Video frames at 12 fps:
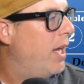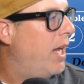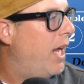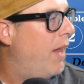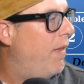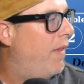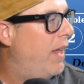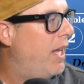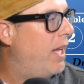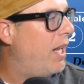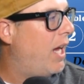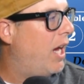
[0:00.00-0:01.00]
And
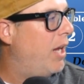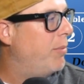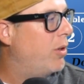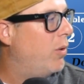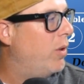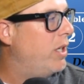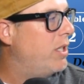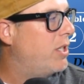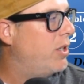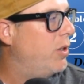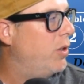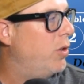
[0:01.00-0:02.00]
then I'm going
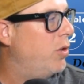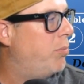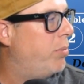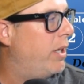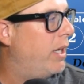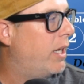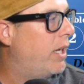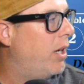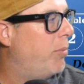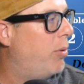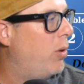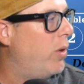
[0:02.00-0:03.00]
to pick
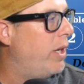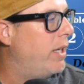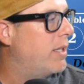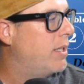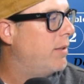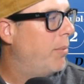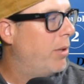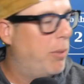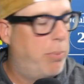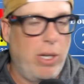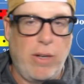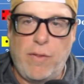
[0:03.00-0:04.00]
a point. I'm going to
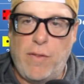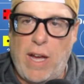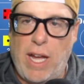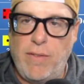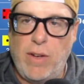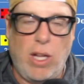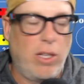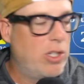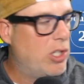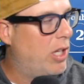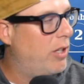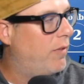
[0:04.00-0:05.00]
put
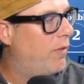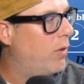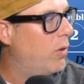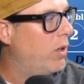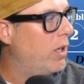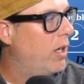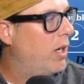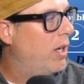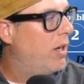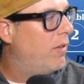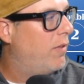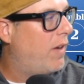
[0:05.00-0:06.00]
$5 on the 4,
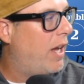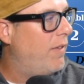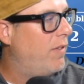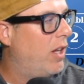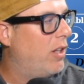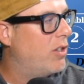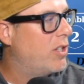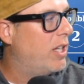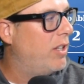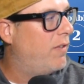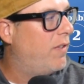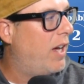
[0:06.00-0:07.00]
$5
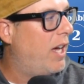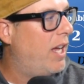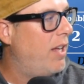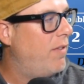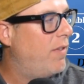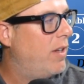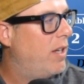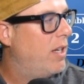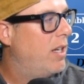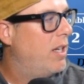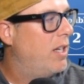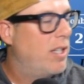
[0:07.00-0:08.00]
on the 5,
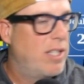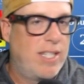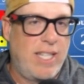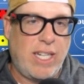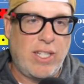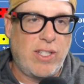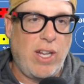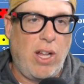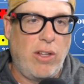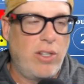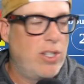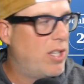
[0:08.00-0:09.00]

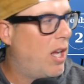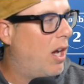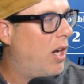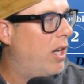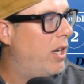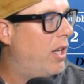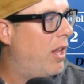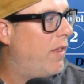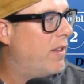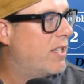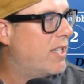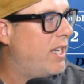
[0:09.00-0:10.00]
$6 on
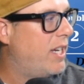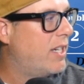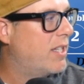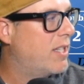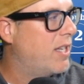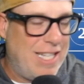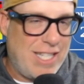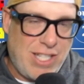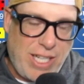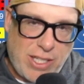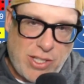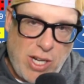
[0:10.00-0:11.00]
the 6,
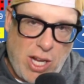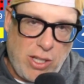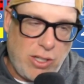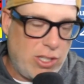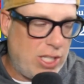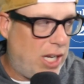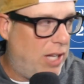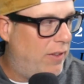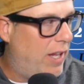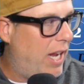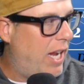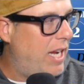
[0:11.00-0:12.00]
$6 on
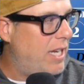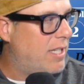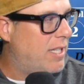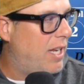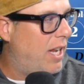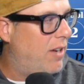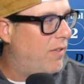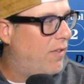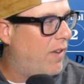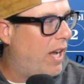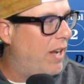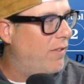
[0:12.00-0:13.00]
the 8, and
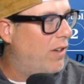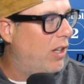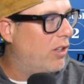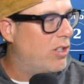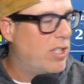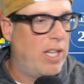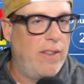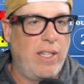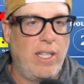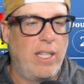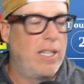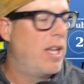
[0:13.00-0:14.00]
$5 on
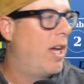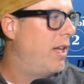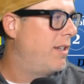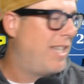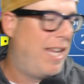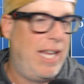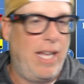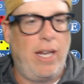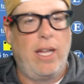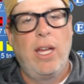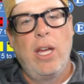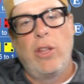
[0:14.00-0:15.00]
the
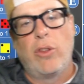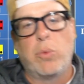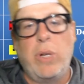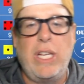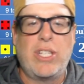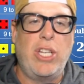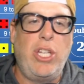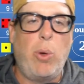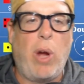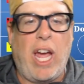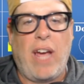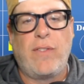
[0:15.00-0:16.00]
10. The reason you
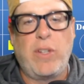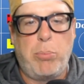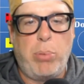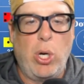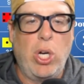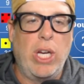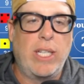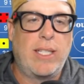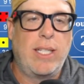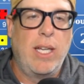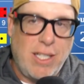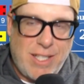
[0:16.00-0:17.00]
have to
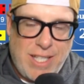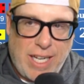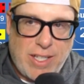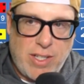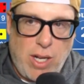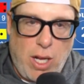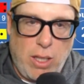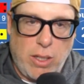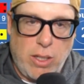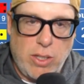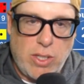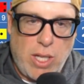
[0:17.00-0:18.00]
put
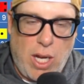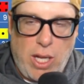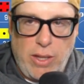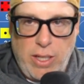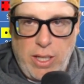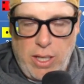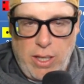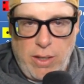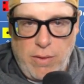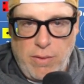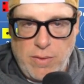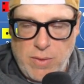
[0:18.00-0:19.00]
$6 on
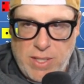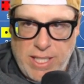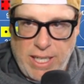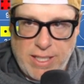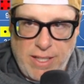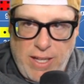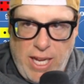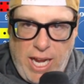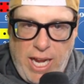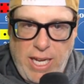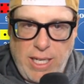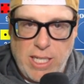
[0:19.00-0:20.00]
the 6 and the
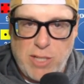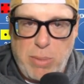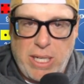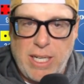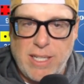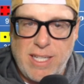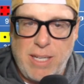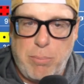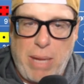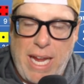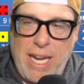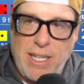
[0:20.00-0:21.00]
8 is because it
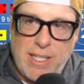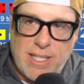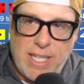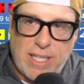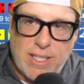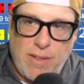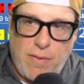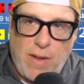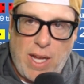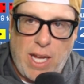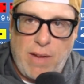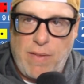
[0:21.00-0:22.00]
pays
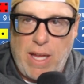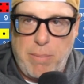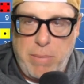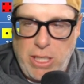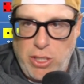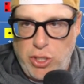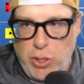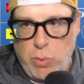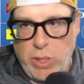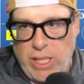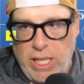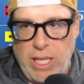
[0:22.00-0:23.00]
6-5. That means you
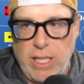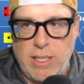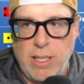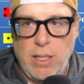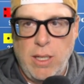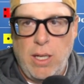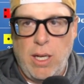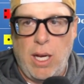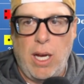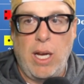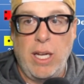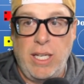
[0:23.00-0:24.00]
would get
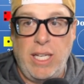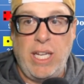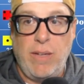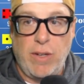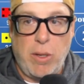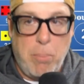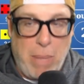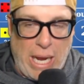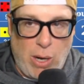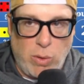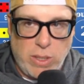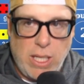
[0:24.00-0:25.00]
an even
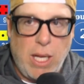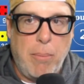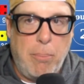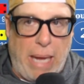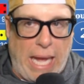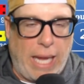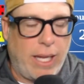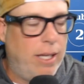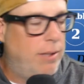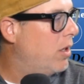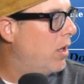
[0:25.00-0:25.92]
amount back.